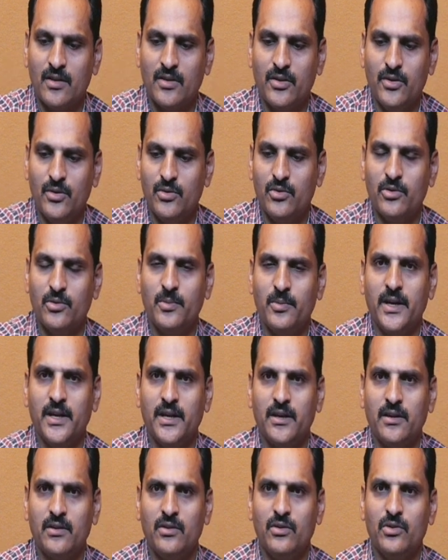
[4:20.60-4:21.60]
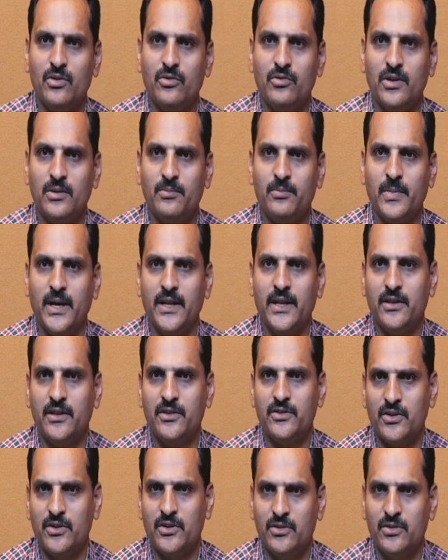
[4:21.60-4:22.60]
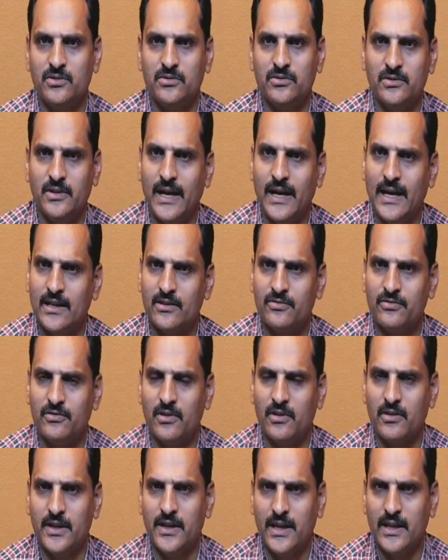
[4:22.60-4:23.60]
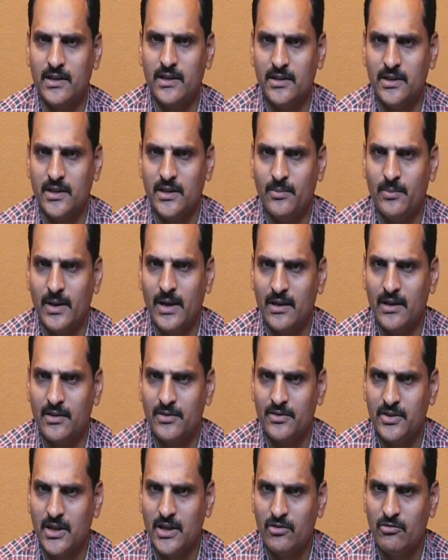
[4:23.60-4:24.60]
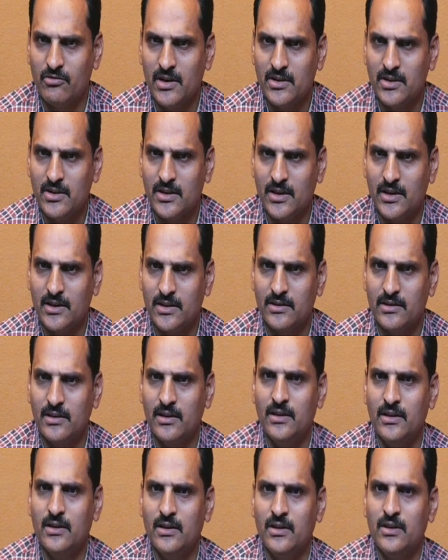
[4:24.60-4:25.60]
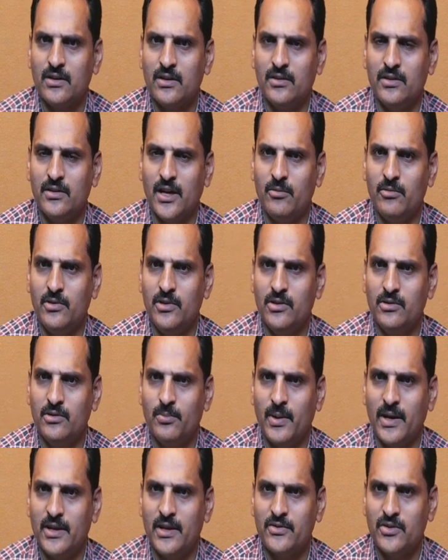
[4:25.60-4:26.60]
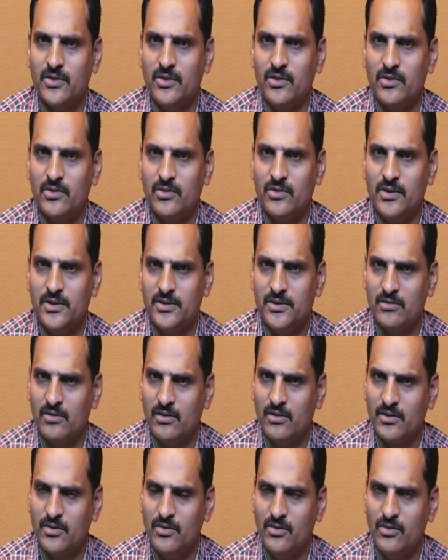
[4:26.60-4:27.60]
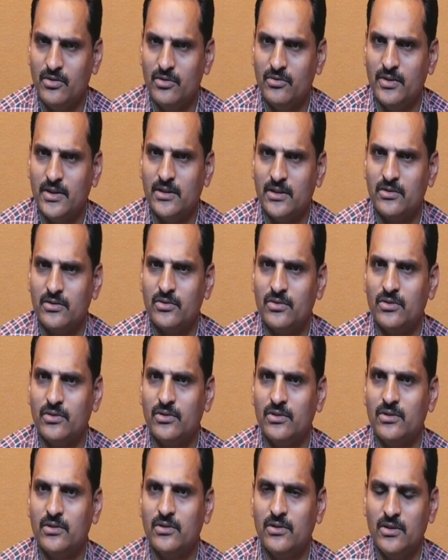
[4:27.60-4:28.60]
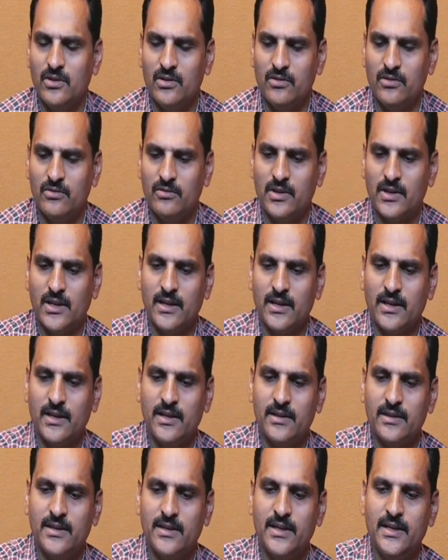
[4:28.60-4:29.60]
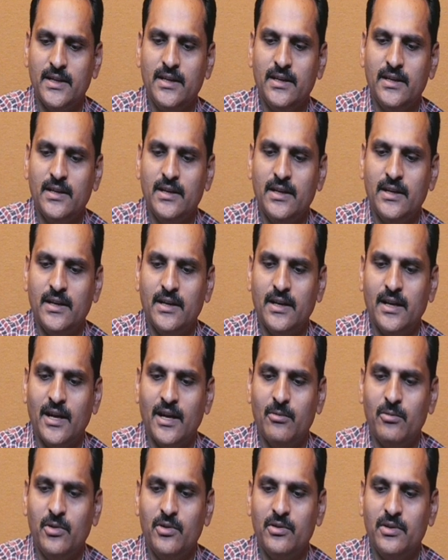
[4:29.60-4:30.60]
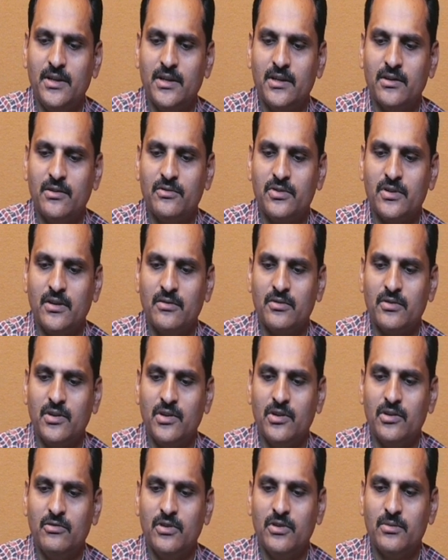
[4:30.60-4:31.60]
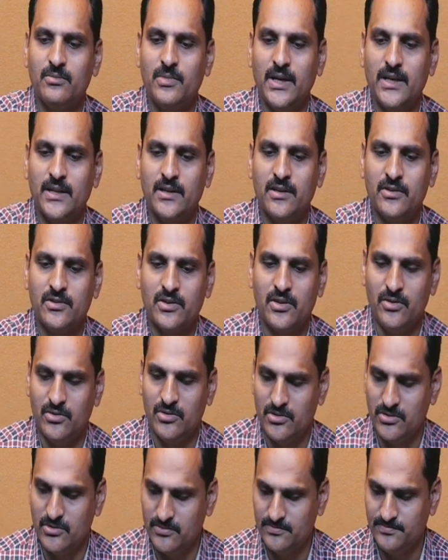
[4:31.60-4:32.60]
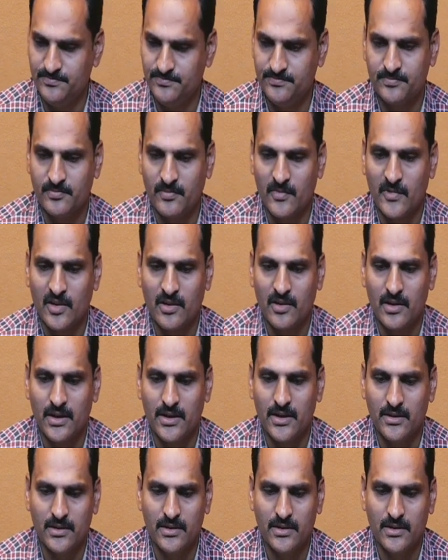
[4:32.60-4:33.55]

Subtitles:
Q2 by Q1 minus Q2. As for the energy balance equation, W plus Q2 is equal to Q1. So we can get the W in terms of Q1 minus Q2. Okay.